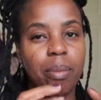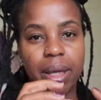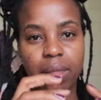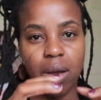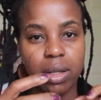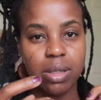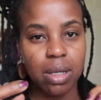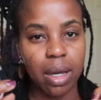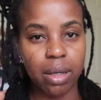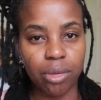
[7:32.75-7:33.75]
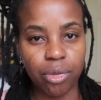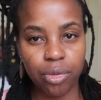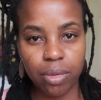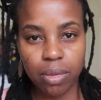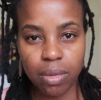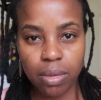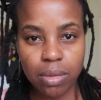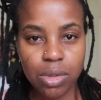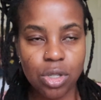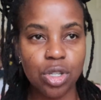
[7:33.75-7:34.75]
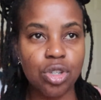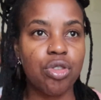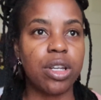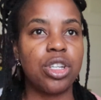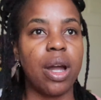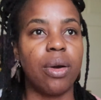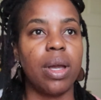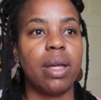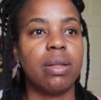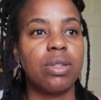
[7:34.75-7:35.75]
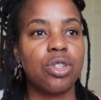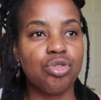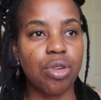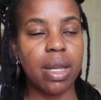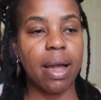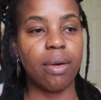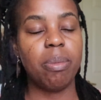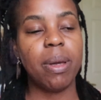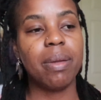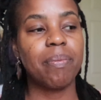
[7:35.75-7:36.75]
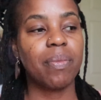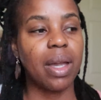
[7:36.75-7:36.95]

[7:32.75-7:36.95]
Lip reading: my thoughts kind of stretch out and straighten out a bit.